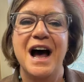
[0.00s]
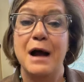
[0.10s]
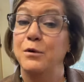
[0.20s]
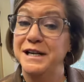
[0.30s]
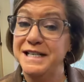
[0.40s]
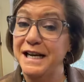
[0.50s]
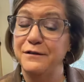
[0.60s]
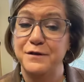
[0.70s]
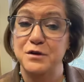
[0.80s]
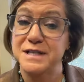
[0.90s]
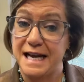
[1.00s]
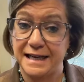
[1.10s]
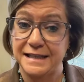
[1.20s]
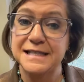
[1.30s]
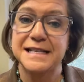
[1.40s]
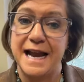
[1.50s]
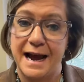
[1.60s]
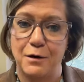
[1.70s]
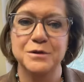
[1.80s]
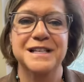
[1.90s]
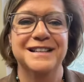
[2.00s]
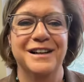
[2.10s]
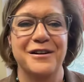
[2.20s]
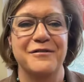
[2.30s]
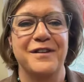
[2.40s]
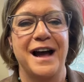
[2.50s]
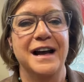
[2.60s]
I want to take a few seconds now to clarify